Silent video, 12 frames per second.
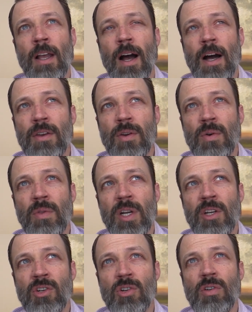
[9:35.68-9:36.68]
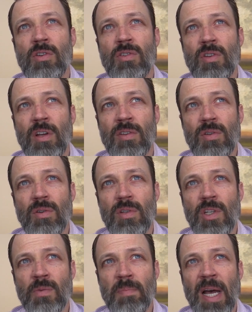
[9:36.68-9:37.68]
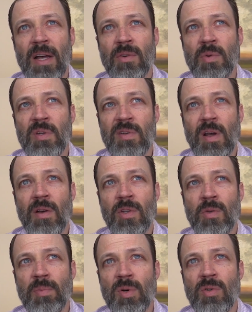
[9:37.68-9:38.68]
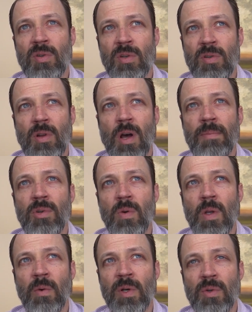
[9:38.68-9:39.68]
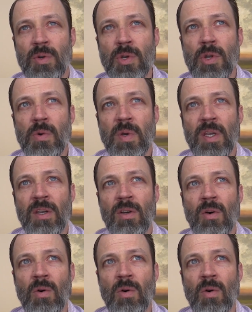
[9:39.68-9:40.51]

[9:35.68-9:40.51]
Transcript: that I should assert these boundaries, tell this person to stop doing what they're doing,